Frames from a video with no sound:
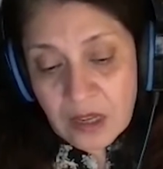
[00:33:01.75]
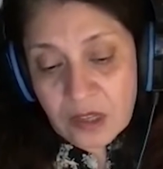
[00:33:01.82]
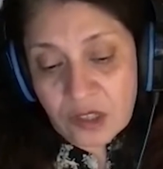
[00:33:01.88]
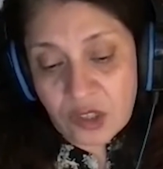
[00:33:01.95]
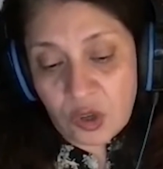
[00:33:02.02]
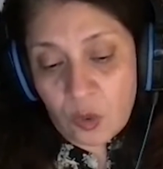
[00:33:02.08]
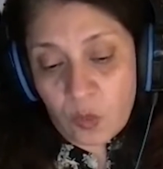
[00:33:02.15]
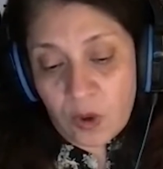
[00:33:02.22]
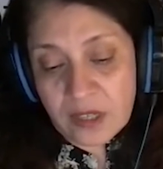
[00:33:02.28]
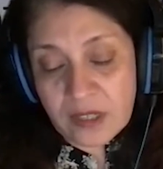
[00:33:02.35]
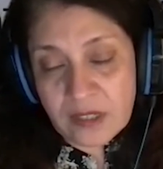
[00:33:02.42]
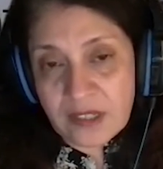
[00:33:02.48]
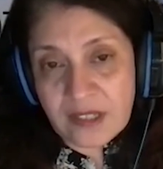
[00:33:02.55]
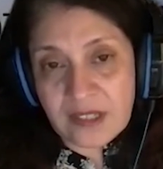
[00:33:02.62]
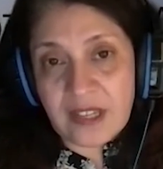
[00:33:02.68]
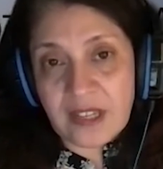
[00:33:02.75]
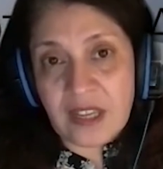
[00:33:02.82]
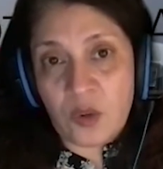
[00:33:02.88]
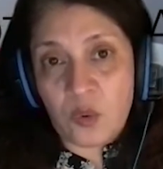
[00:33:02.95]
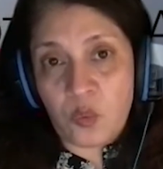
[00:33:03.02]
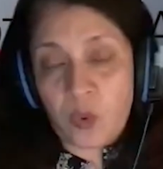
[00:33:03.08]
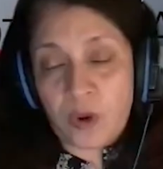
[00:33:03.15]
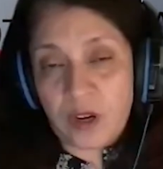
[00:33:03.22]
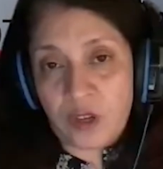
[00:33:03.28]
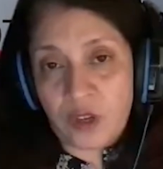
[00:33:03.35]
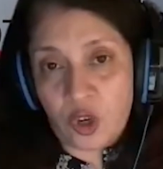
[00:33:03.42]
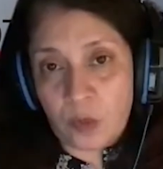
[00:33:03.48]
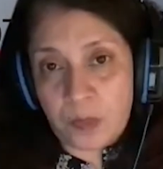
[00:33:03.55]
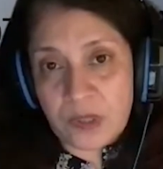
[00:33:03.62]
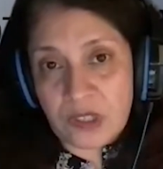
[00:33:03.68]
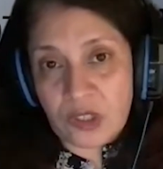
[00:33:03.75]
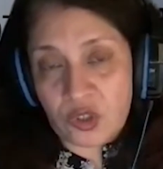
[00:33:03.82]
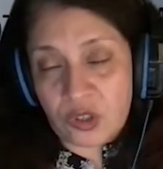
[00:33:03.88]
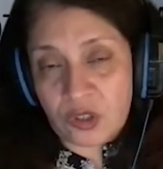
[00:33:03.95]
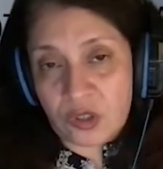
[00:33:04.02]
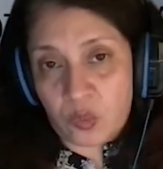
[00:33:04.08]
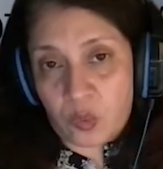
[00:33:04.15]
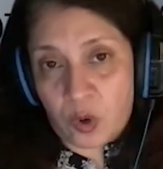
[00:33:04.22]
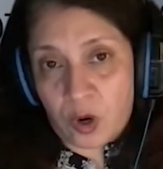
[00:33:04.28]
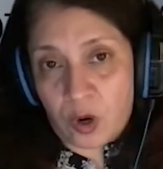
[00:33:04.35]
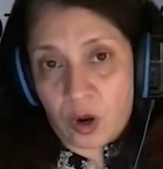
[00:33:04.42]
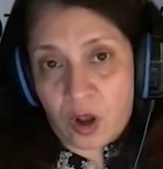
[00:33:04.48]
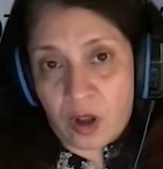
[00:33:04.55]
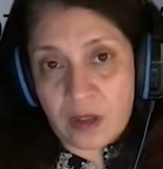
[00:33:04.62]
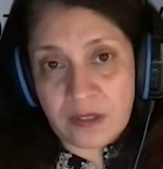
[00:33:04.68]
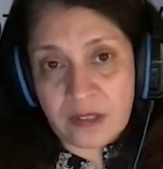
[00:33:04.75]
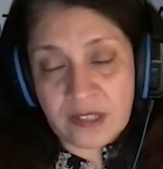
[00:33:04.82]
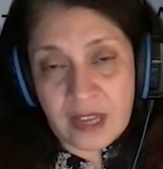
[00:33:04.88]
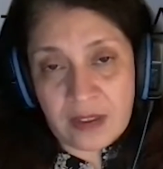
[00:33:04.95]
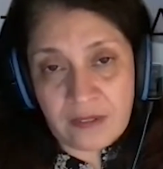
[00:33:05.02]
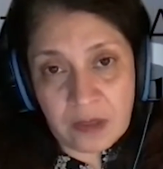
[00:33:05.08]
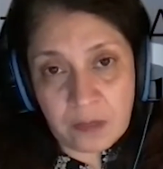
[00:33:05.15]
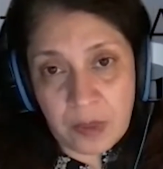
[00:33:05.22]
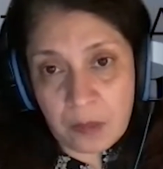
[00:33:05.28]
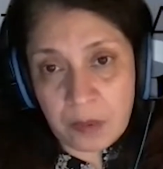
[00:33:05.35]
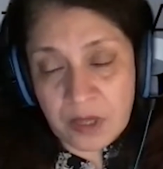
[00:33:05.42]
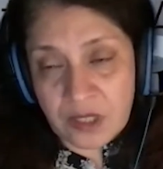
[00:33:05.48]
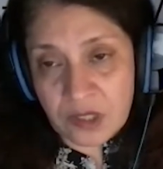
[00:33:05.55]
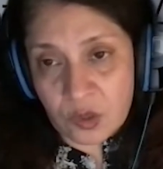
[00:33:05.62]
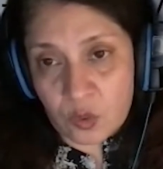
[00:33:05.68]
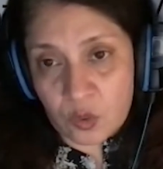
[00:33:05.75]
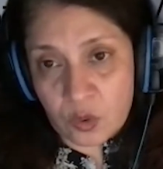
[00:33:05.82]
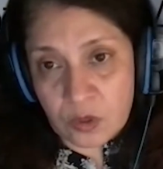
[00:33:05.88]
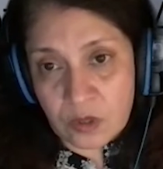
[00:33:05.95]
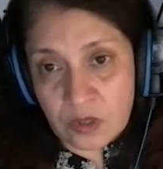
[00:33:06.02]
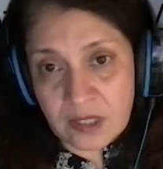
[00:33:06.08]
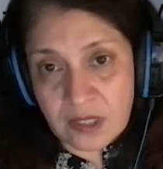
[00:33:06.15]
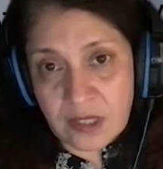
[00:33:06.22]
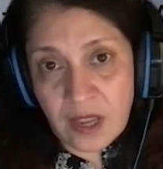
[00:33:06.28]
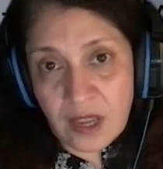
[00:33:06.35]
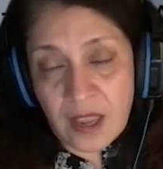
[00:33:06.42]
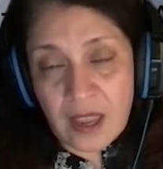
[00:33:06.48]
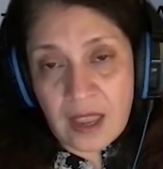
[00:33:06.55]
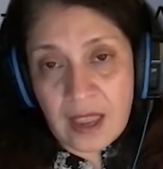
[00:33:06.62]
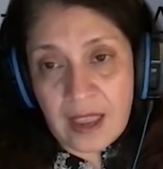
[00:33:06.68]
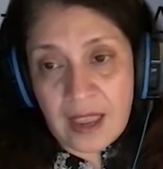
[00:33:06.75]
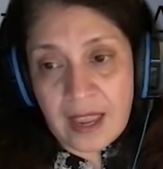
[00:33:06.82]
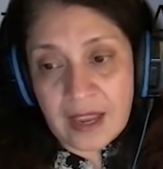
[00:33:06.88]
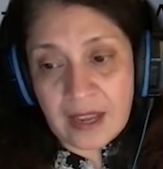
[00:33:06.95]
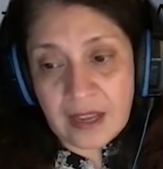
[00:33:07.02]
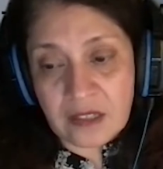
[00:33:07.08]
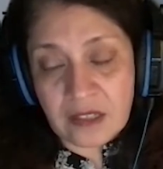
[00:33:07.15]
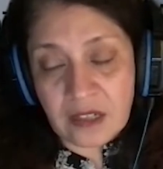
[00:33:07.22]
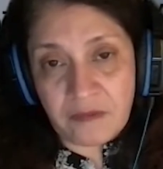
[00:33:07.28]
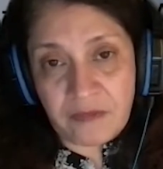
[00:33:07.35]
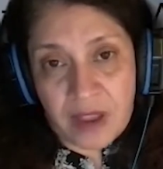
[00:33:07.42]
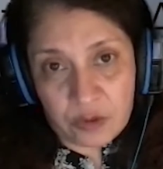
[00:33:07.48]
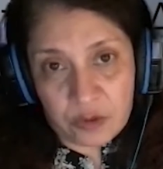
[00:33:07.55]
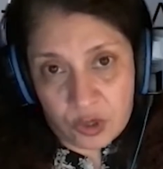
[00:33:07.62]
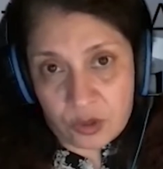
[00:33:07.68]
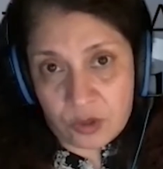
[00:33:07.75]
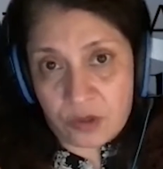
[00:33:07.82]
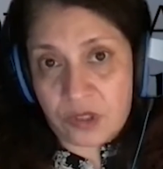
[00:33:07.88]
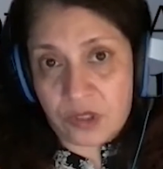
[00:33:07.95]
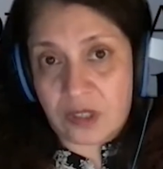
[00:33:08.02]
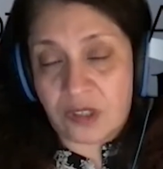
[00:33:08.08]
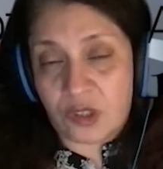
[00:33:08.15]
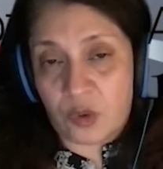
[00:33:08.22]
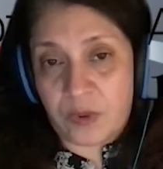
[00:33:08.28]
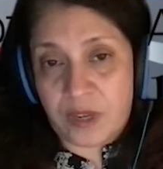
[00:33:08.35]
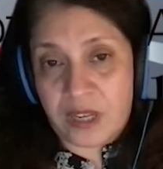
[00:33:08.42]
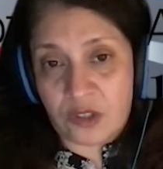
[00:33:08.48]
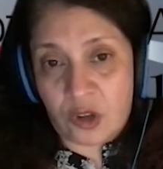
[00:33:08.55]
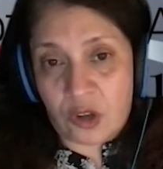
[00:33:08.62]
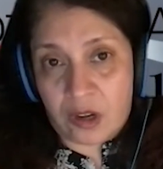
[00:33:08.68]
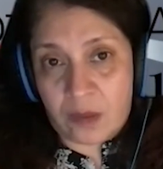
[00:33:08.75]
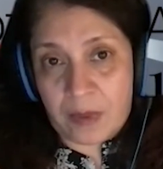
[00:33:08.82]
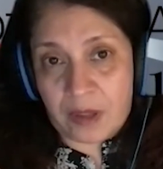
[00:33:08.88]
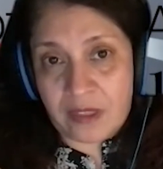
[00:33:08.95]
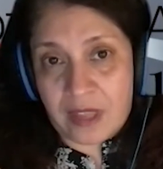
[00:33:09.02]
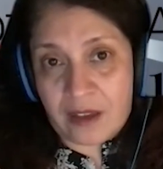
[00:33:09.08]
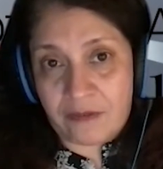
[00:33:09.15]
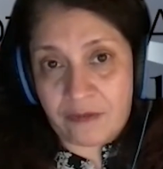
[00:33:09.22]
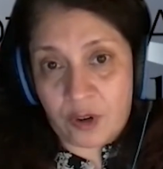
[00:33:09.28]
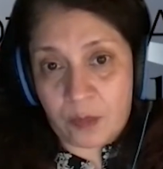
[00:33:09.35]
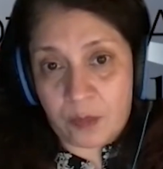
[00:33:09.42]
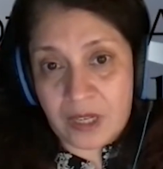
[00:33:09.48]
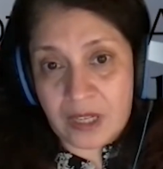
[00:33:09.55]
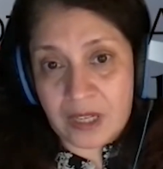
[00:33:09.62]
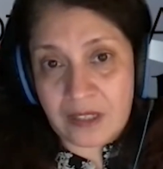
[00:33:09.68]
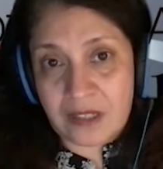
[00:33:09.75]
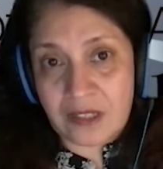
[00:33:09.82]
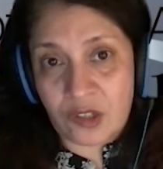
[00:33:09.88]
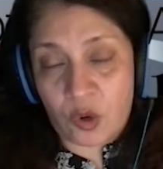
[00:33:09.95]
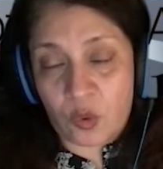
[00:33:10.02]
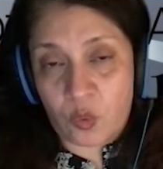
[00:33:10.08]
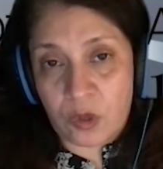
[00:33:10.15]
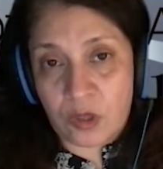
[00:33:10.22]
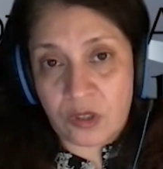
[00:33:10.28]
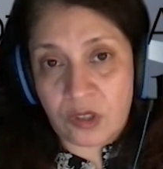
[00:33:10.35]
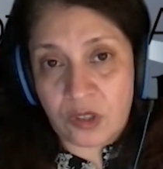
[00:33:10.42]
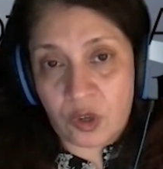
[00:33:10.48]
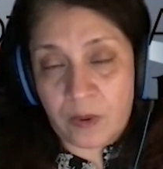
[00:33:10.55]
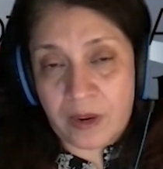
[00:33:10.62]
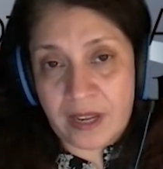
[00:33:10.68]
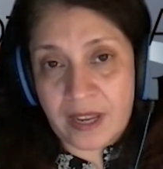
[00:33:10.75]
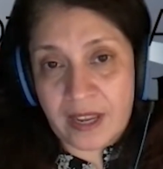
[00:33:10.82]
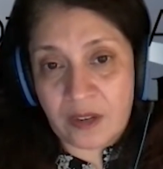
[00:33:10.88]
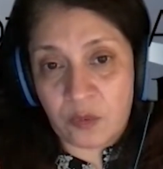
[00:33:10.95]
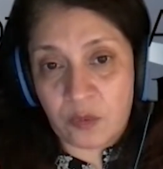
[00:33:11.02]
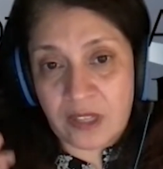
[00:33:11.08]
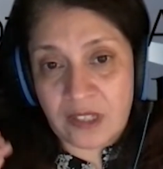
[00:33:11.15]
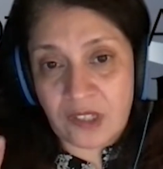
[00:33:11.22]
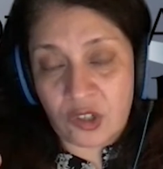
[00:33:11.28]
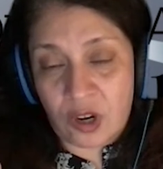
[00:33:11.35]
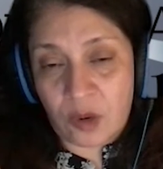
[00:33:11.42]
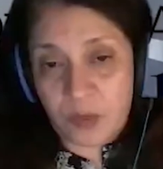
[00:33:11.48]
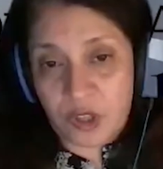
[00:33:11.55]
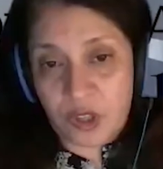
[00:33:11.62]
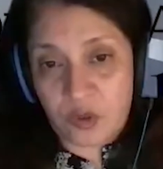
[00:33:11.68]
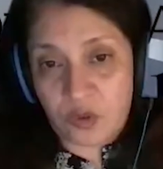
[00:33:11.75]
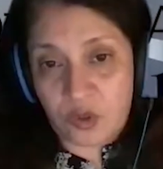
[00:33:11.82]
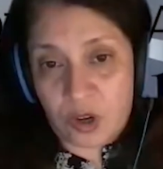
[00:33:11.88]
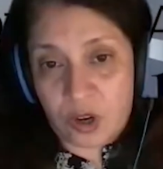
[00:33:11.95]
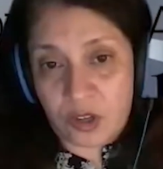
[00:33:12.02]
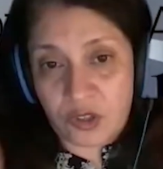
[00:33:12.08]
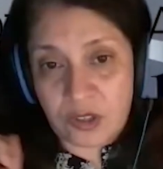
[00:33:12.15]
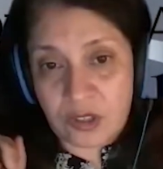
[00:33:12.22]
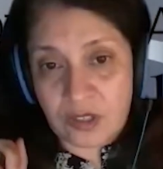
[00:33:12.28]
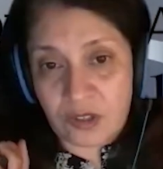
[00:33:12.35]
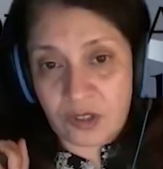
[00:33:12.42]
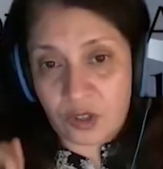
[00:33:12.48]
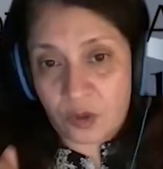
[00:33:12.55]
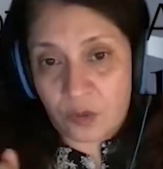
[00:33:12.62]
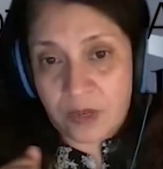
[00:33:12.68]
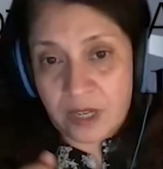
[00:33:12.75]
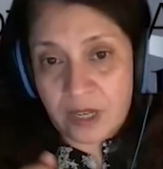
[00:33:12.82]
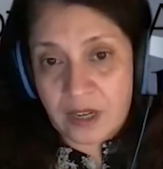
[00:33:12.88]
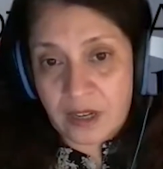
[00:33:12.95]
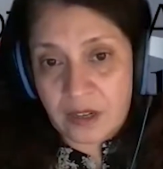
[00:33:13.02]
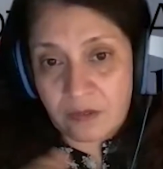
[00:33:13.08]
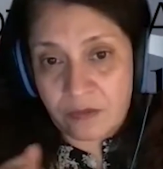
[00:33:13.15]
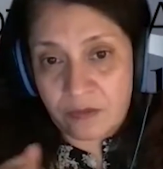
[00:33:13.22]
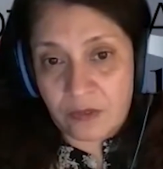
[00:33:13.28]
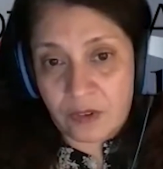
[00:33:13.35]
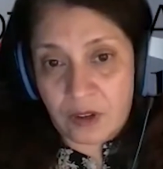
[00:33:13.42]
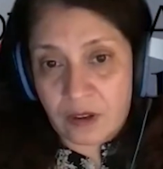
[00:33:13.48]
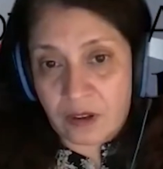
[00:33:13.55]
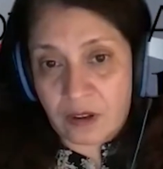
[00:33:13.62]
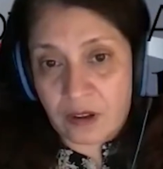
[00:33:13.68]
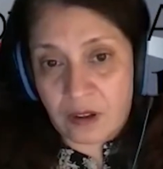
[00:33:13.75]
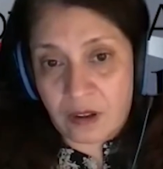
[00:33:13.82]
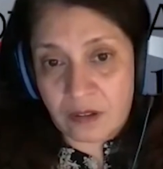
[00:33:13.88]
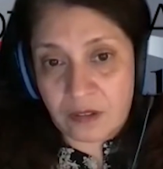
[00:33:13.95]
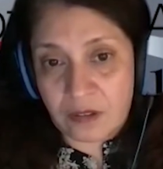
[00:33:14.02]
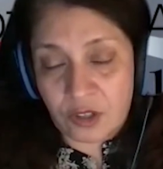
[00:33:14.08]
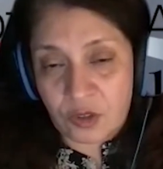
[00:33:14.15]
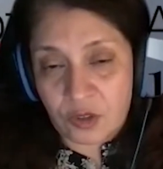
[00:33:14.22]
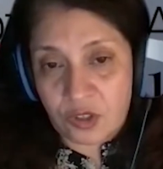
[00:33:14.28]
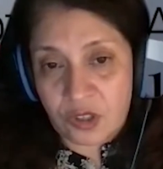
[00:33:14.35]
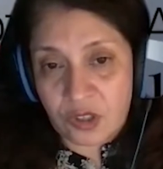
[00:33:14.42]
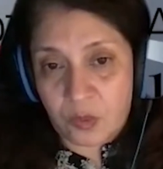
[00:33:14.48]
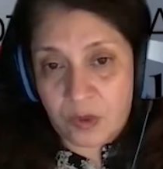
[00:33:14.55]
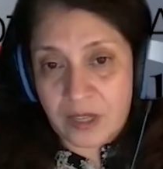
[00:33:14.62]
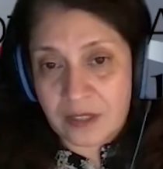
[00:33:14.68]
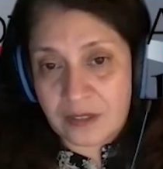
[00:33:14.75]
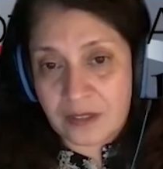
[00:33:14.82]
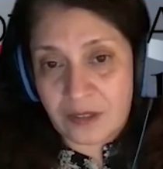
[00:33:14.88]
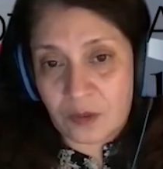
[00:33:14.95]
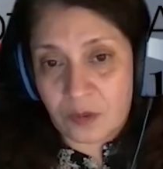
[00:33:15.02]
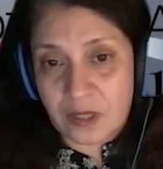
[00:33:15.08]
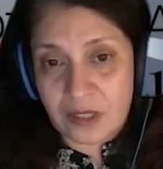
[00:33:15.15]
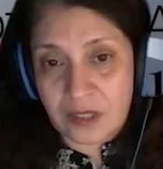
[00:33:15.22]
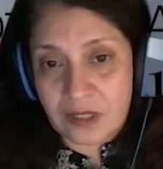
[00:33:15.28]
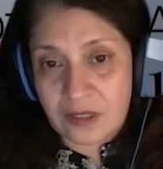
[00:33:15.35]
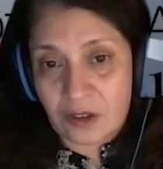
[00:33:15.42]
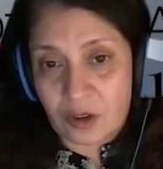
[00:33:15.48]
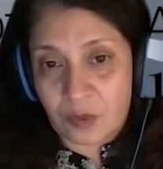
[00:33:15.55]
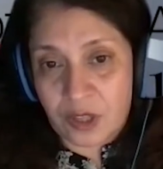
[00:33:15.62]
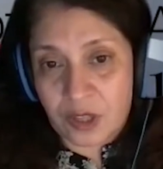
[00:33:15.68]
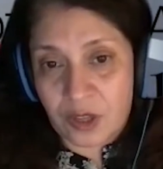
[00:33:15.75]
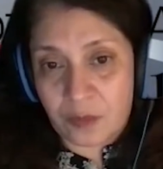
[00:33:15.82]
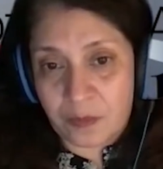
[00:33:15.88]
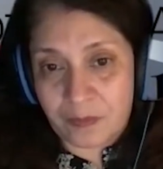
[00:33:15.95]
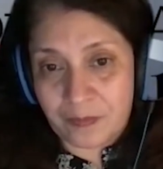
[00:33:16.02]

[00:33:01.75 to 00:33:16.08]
So I wanted to see where your positions were on saving public schools and vouchers, so we can talk about that for a minute. So we'll go right ahead. Let's start with you, Josh, since you're already you just went. So let's start with you.